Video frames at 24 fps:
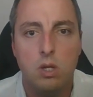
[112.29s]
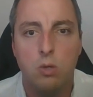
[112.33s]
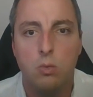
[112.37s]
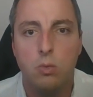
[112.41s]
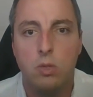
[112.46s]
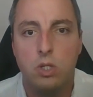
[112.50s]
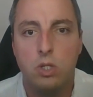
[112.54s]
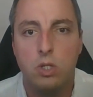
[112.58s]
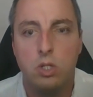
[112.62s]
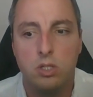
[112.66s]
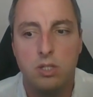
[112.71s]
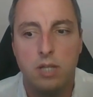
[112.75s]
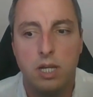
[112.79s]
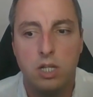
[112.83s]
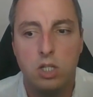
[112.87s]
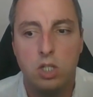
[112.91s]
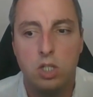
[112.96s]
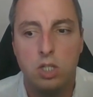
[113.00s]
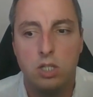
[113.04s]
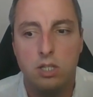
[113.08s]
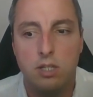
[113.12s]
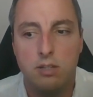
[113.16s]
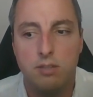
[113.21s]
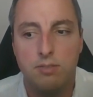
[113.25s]
which is
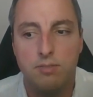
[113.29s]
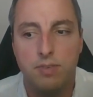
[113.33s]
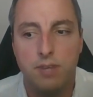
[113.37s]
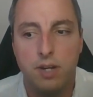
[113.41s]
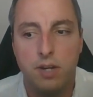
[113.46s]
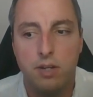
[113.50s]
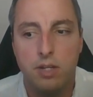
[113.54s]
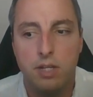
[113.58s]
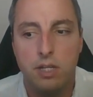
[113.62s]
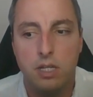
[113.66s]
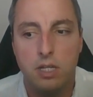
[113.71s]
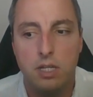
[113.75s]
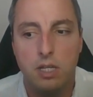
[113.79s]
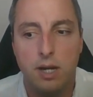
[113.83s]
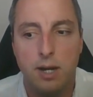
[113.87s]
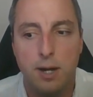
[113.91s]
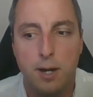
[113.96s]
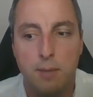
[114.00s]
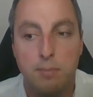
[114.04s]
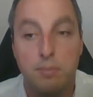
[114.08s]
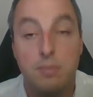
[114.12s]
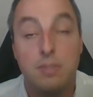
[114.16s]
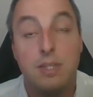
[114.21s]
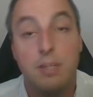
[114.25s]
actually very
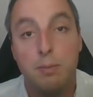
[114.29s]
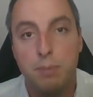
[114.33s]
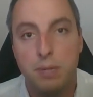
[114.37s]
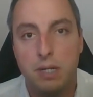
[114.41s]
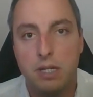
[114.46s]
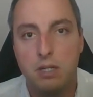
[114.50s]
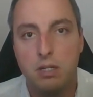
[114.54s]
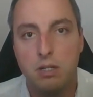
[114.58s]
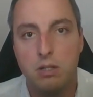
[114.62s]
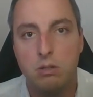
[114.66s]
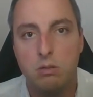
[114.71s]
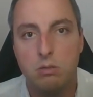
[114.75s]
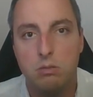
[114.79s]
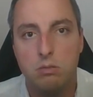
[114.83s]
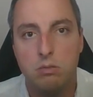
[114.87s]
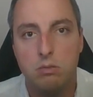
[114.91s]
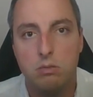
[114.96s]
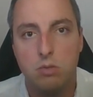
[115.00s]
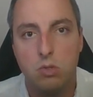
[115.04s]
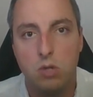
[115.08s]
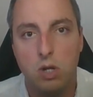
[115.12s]
typical,